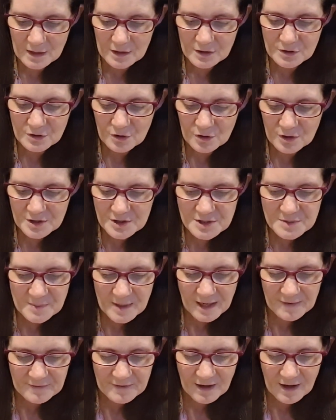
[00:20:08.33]
Knowledge
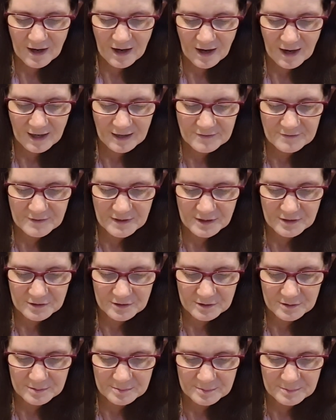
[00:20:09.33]
about the high
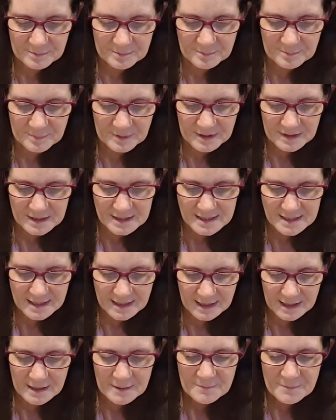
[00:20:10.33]

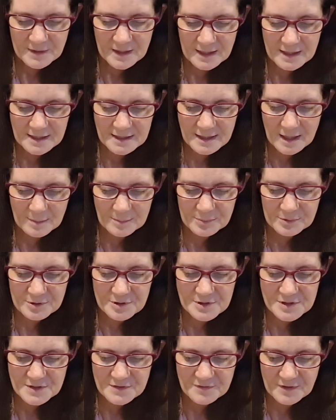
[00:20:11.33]
variability in number
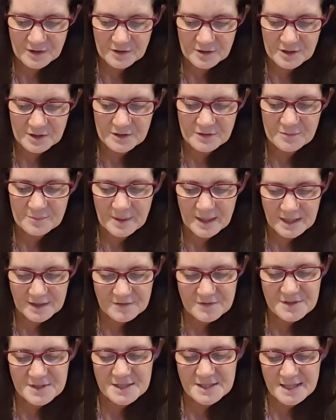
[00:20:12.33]
and severity of
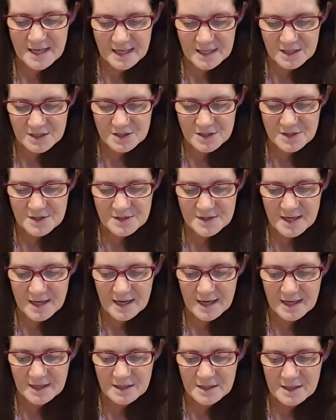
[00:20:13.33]
manifestations
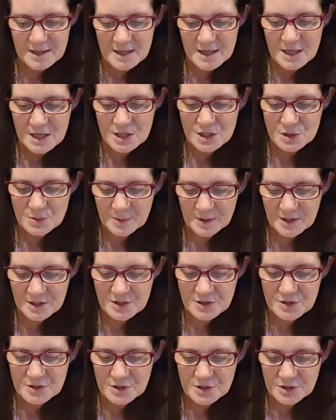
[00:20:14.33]
and
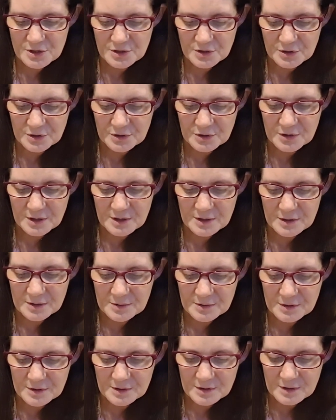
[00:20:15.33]

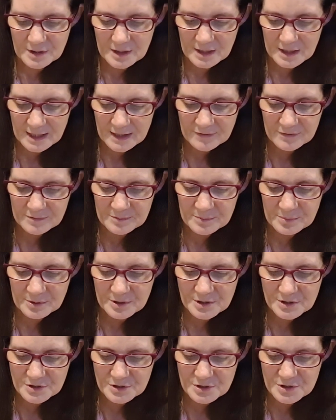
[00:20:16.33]

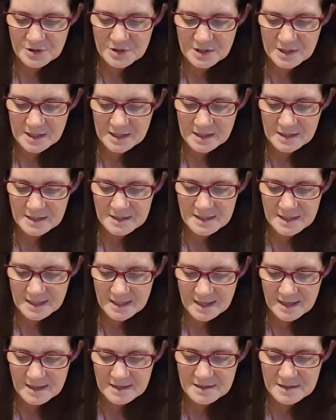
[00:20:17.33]
22q11.2
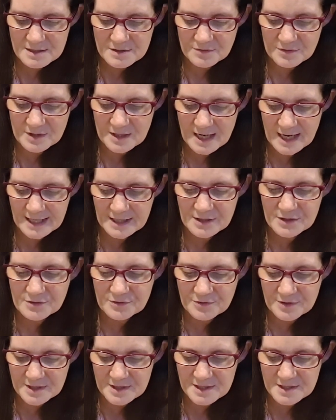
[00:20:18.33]
DS related
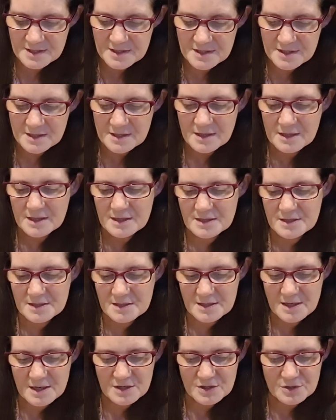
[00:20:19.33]
risks is
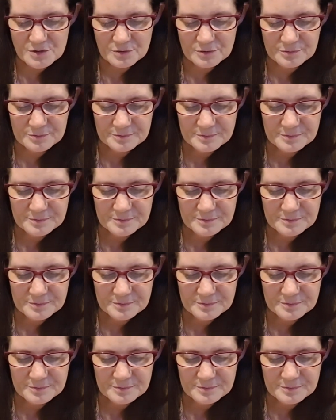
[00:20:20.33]
essential.